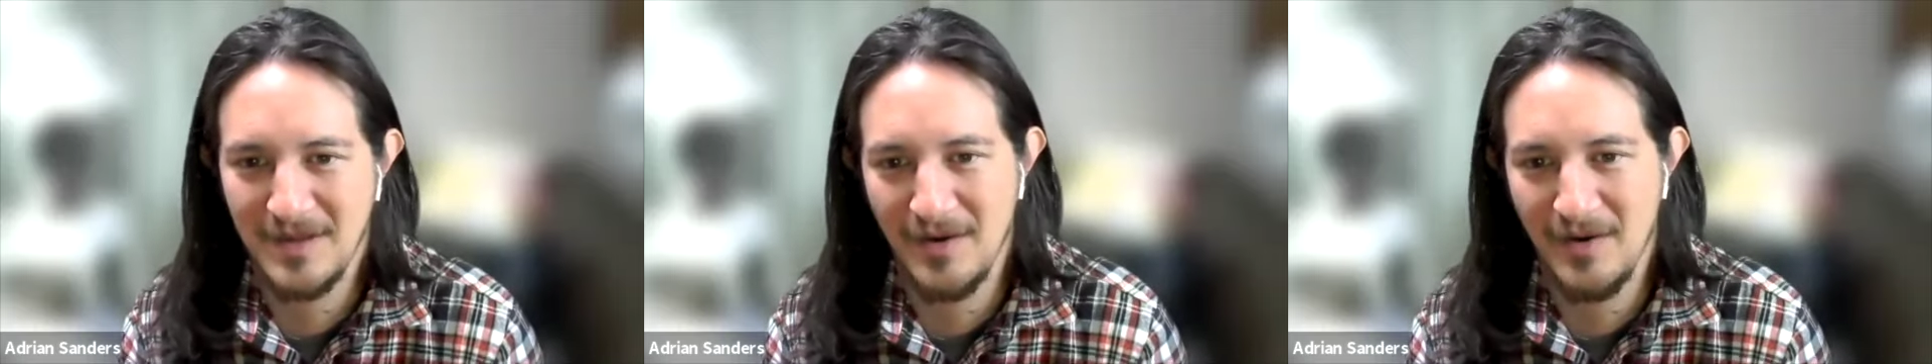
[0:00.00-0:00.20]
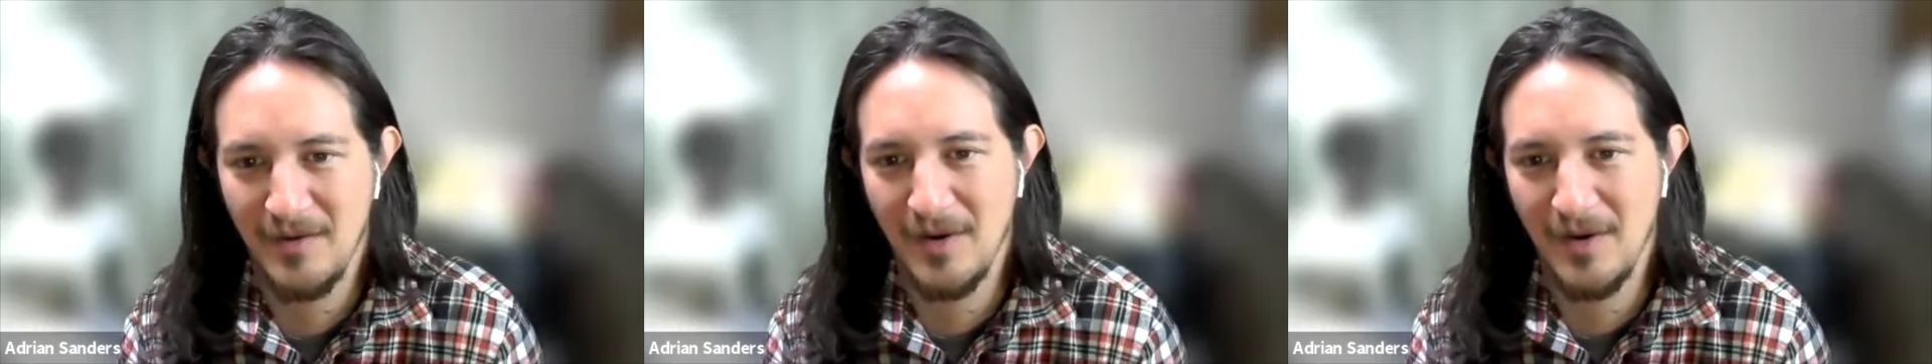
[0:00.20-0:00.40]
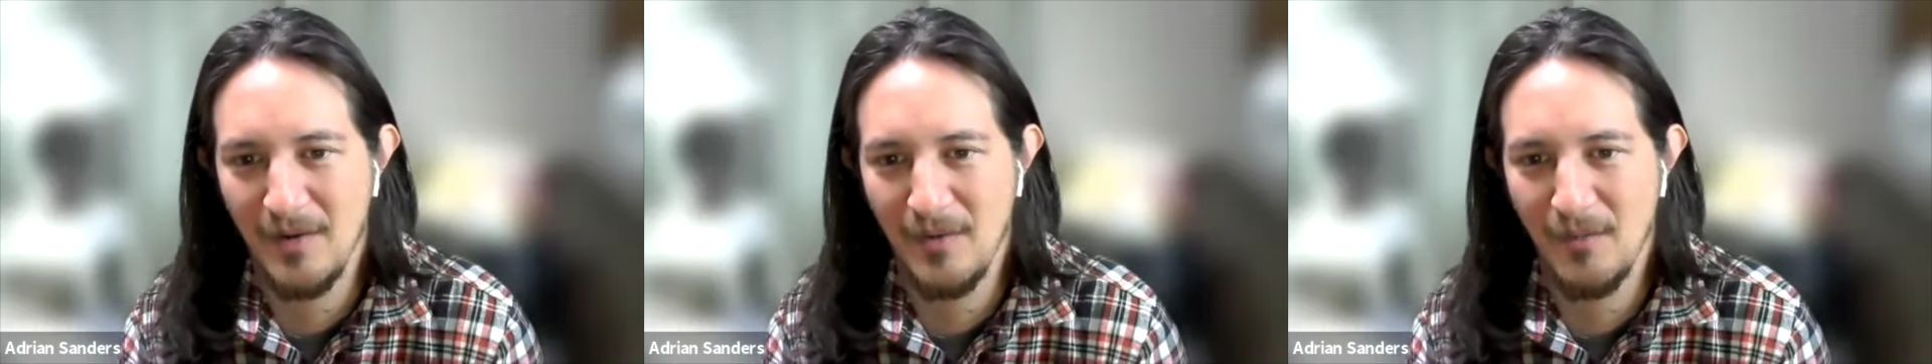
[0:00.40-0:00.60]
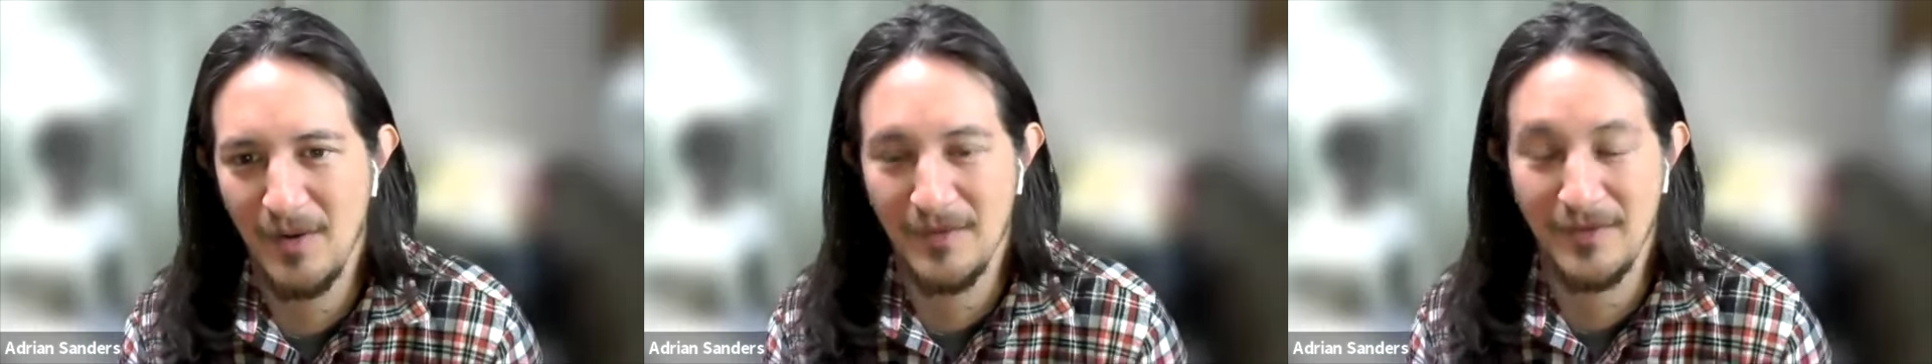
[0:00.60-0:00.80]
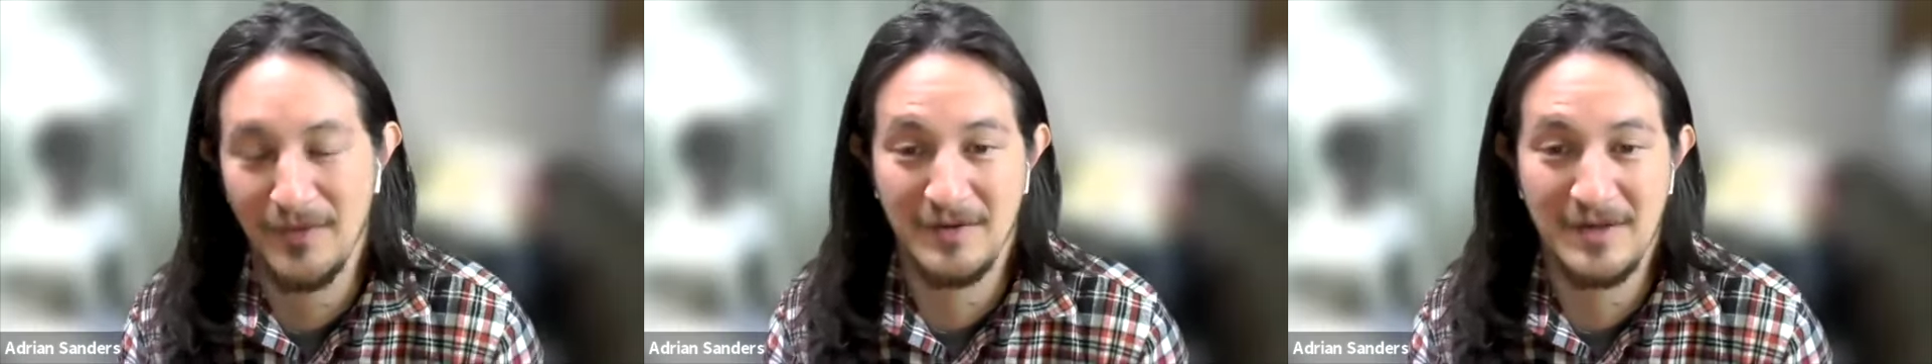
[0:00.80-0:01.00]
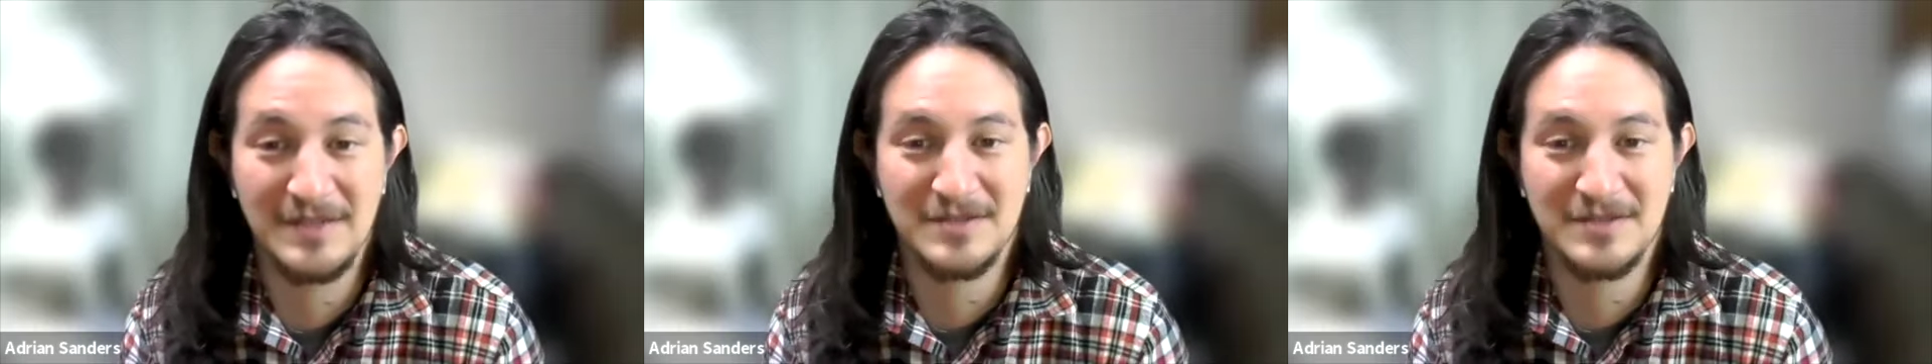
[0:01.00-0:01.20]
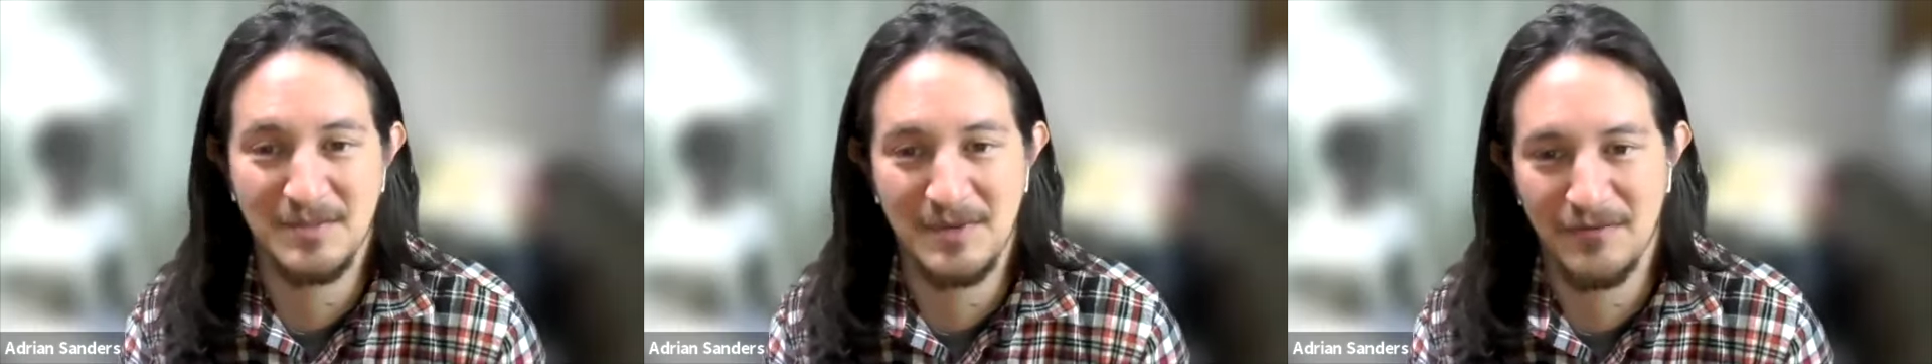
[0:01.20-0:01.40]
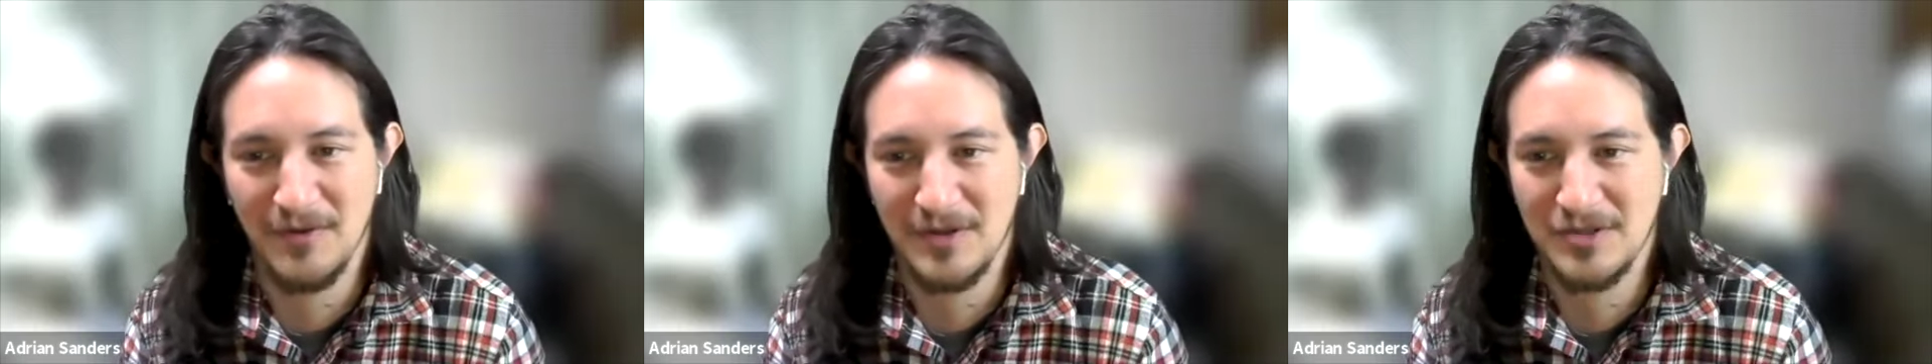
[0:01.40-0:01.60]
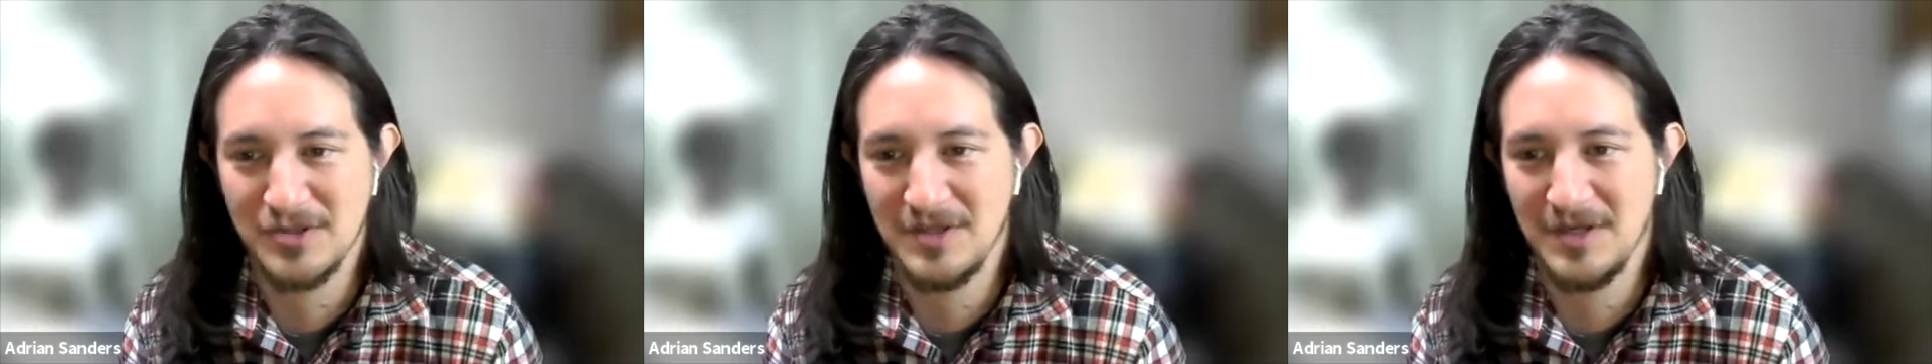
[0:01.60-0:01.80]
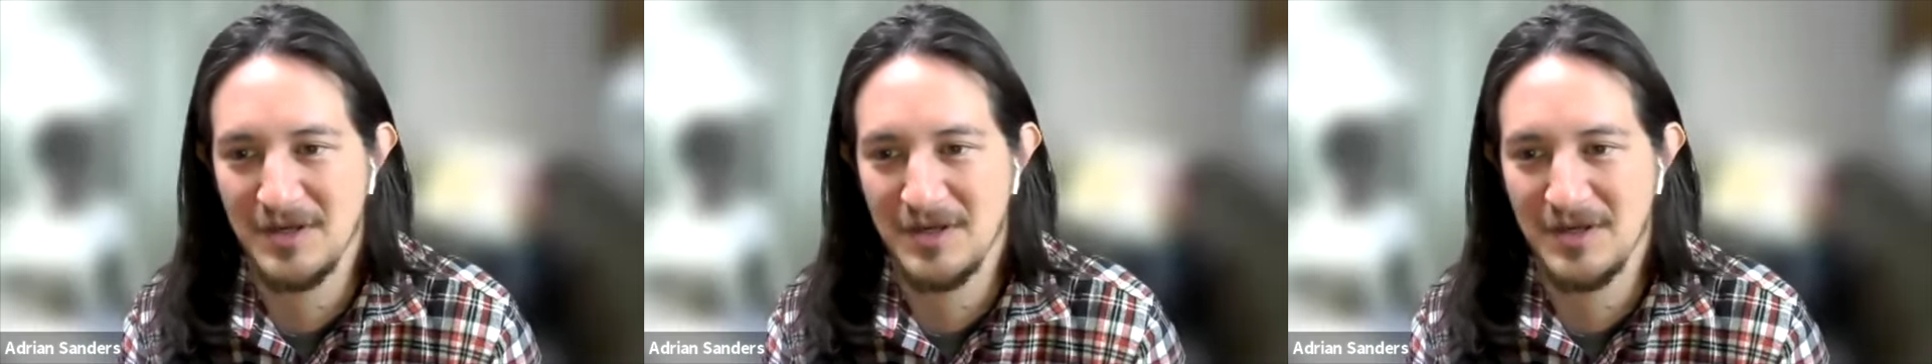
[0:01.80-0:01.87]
oh, well, there needs to be friction